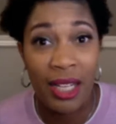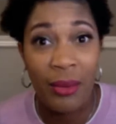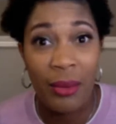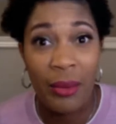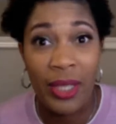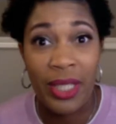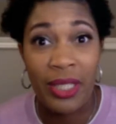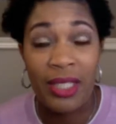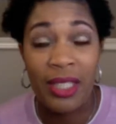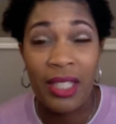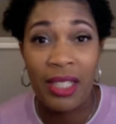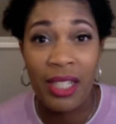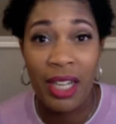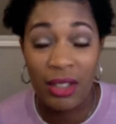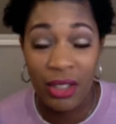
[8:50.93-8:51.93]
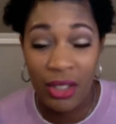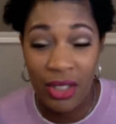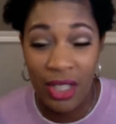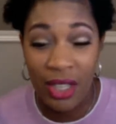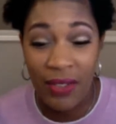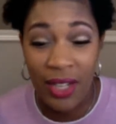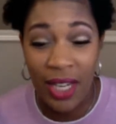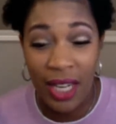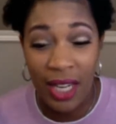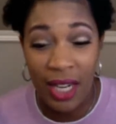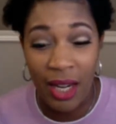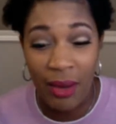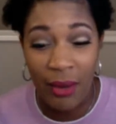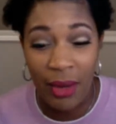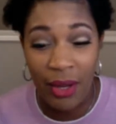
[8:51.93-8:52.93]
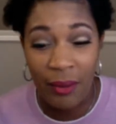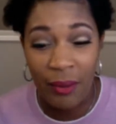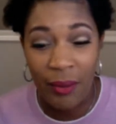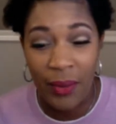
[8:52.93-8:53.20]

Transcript: was Dr. Stephen Hanauer.